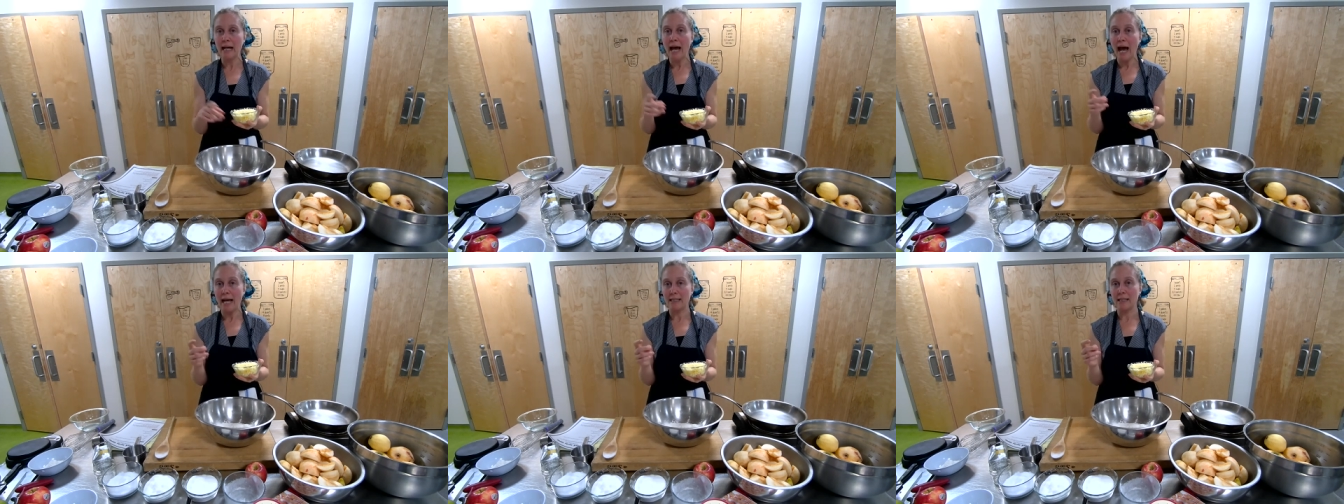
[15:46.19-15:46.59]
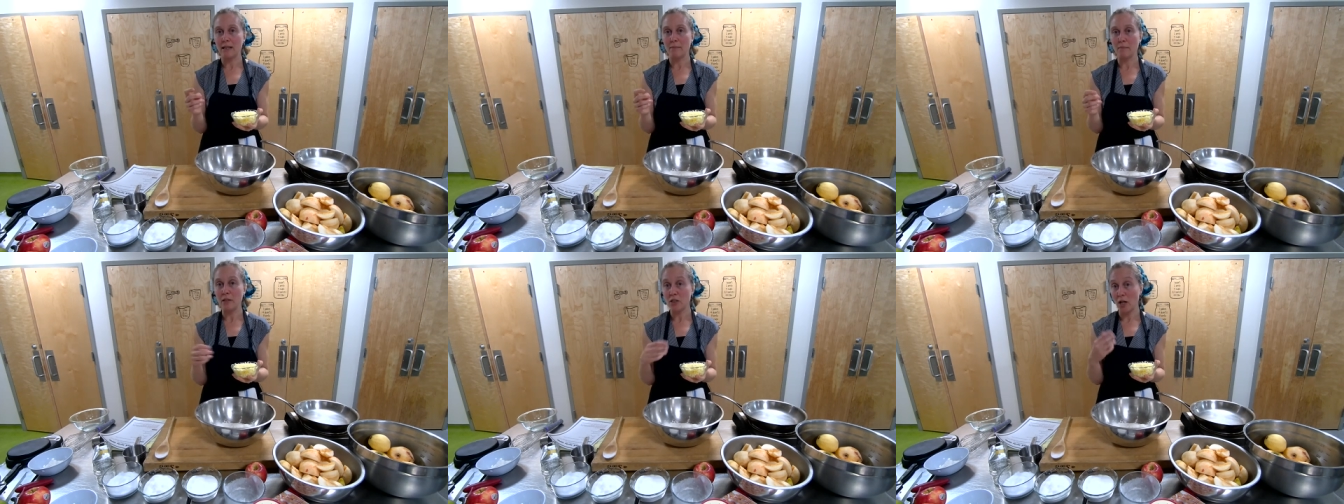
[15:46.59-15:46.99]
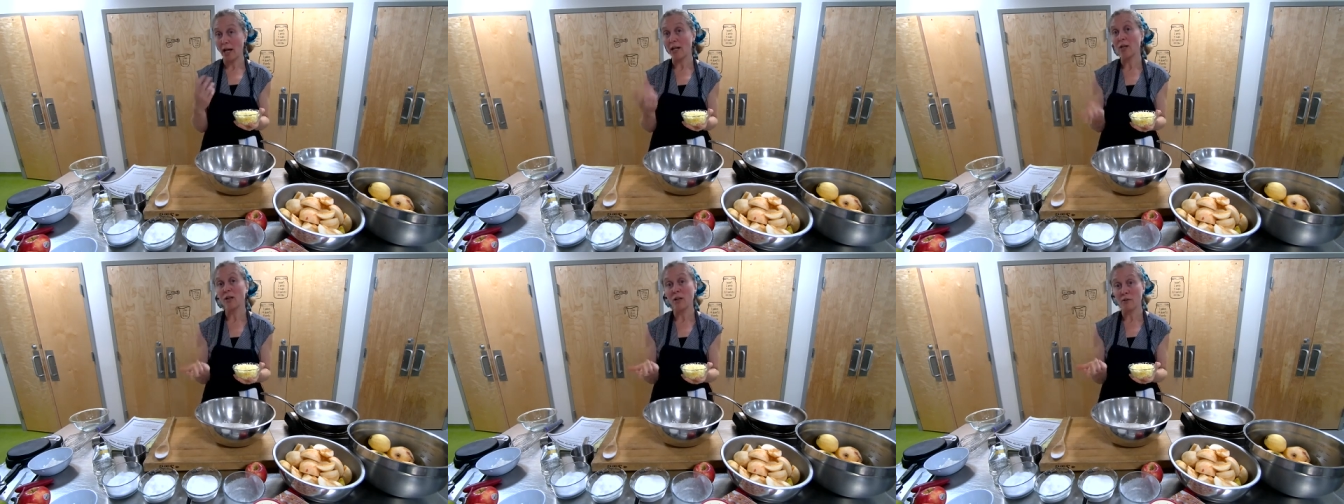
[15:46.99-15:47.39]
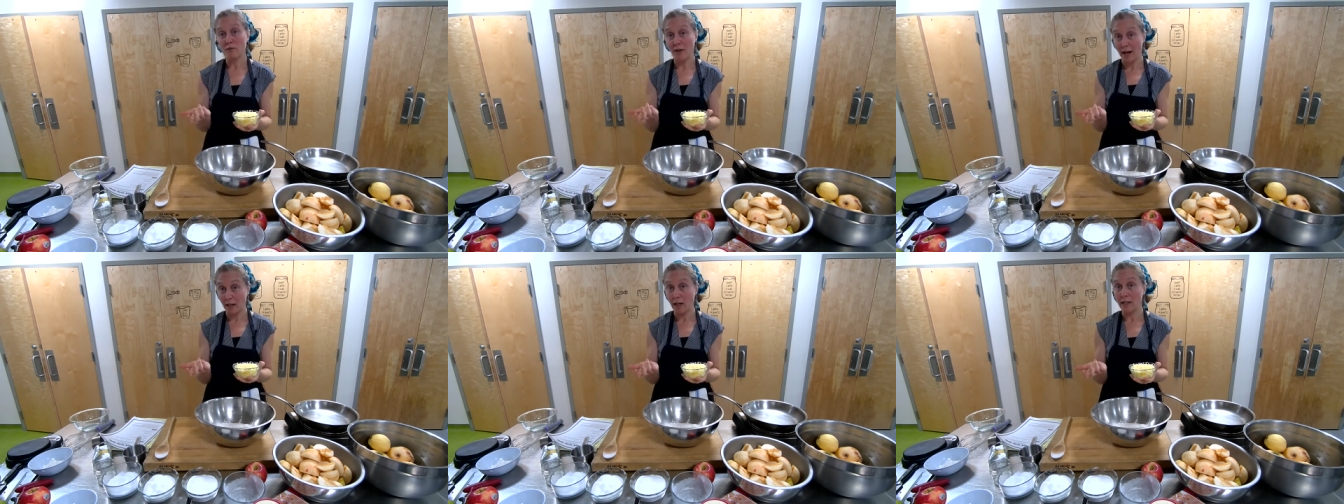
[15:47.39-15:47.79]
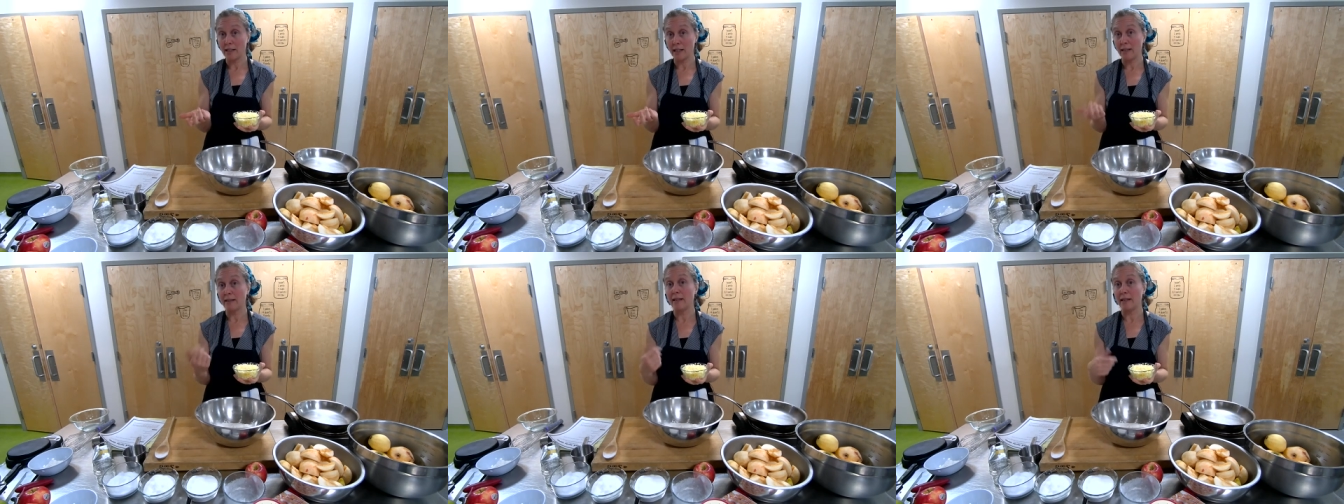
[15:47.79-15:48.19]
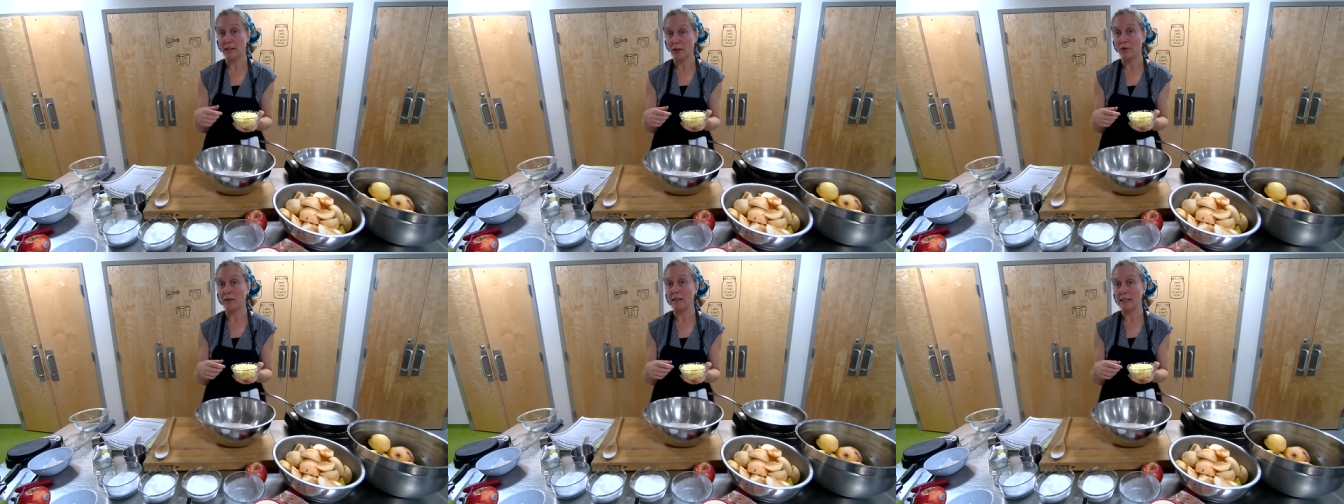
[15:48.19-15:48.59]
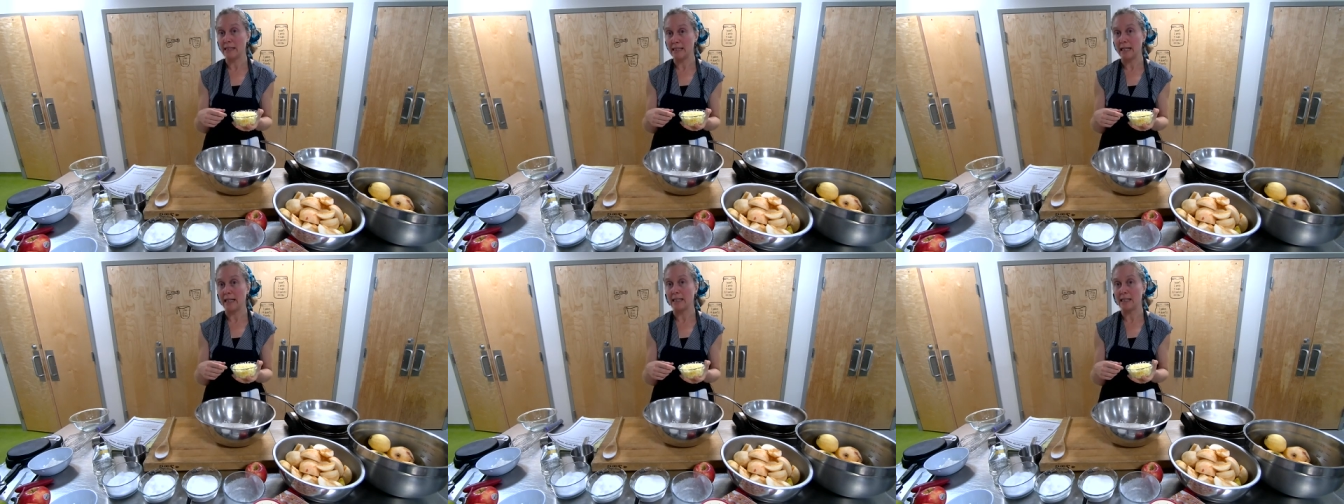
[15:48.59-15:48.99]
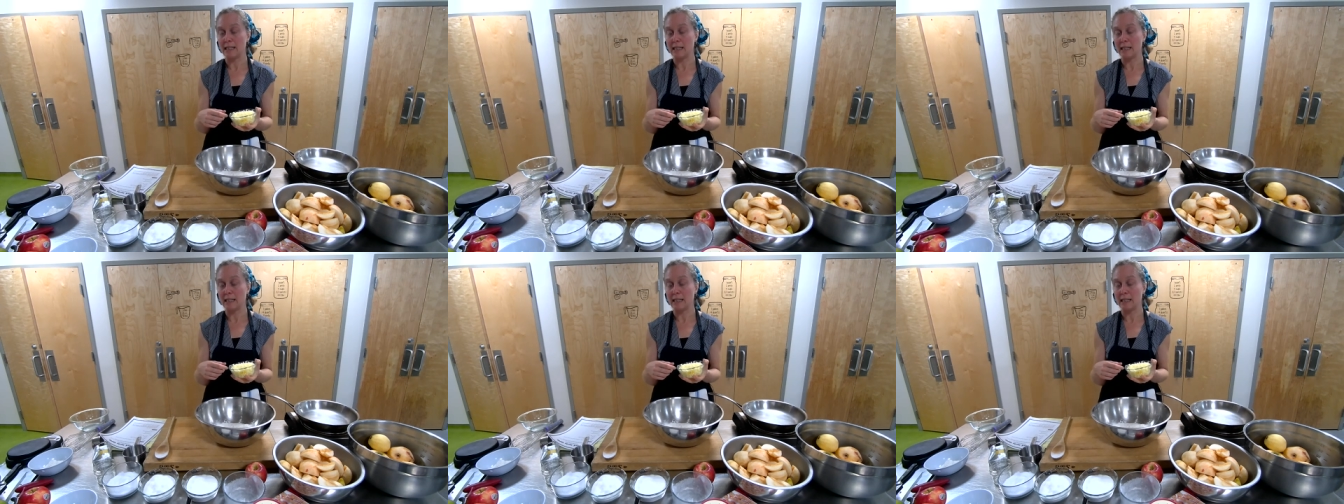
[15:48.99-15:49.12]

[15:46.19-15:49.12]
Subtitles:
has a much higher fat content than here in the States.